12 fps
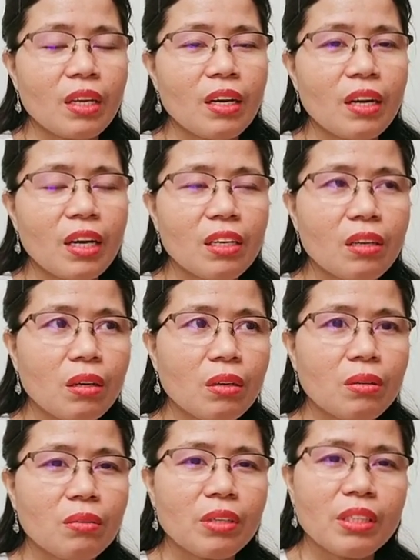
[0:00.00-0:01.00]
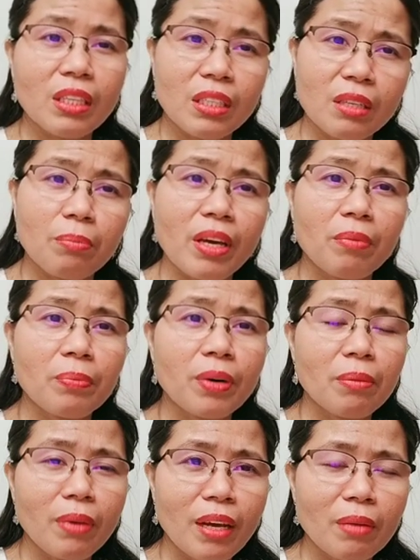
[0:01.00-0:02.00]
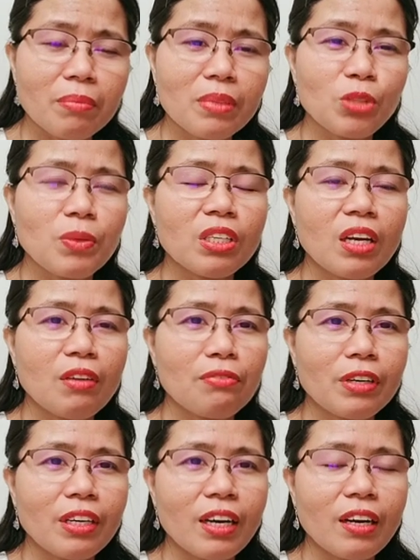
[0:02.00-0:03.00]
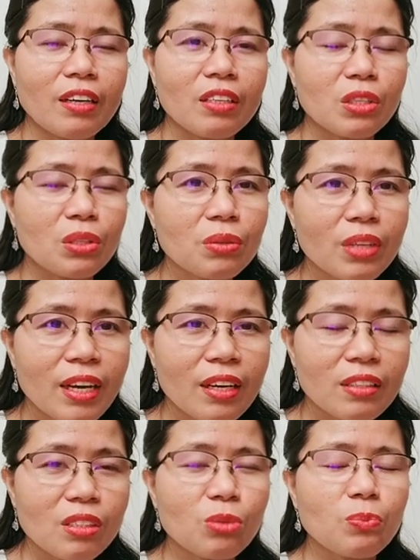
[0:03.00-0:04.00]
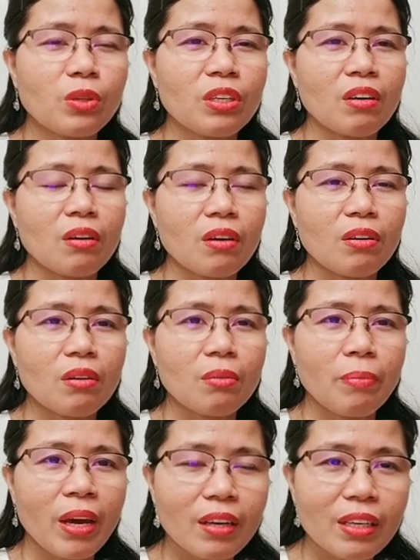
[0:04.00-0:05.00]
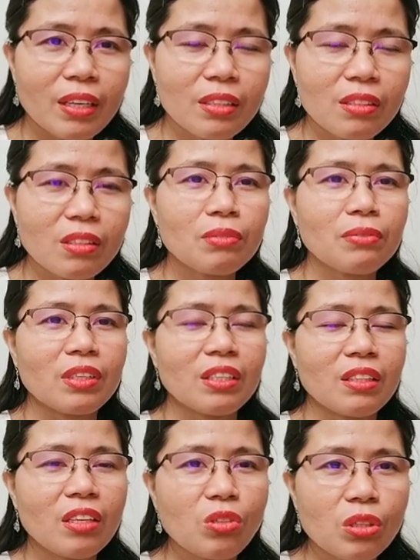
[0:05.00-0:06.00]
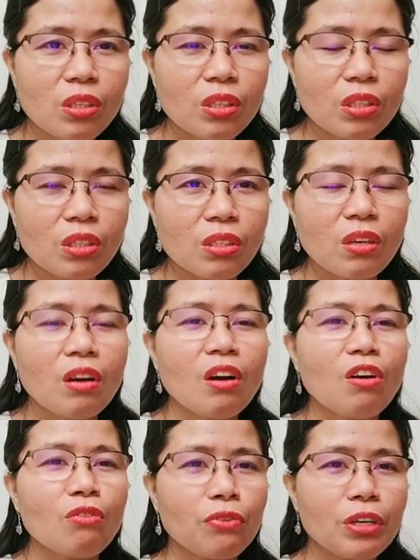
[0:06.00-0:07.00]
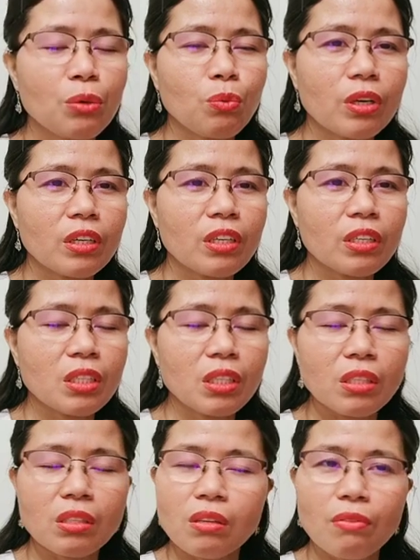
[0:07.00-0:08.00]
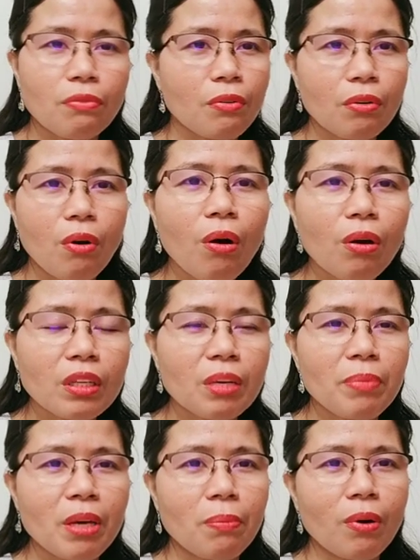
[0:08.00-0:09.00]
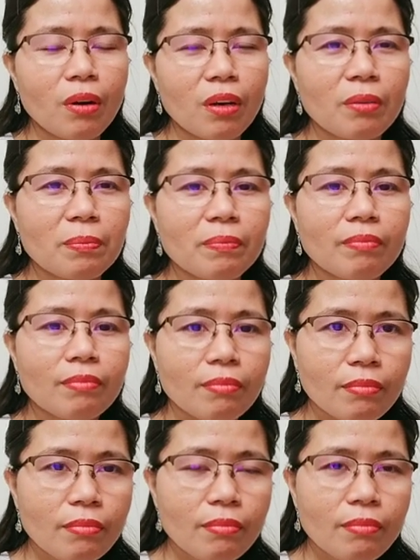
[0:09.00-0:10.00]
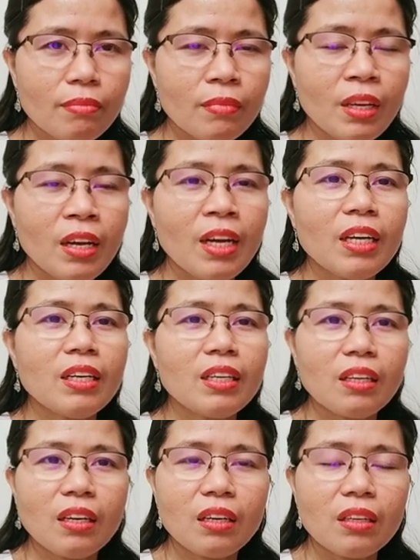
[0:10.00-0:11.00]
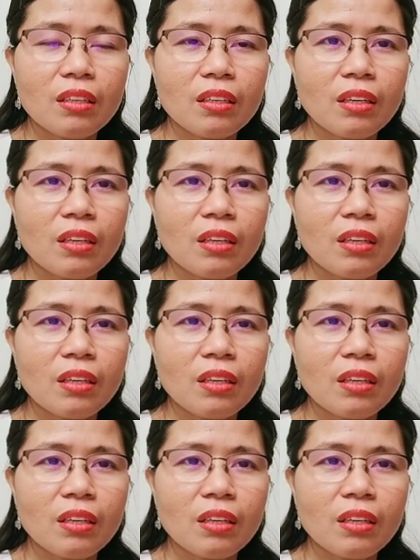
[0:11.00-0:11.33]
I know it is a big problem, especially for the students, for the parents, for the teachers, for the workers, for all the people that are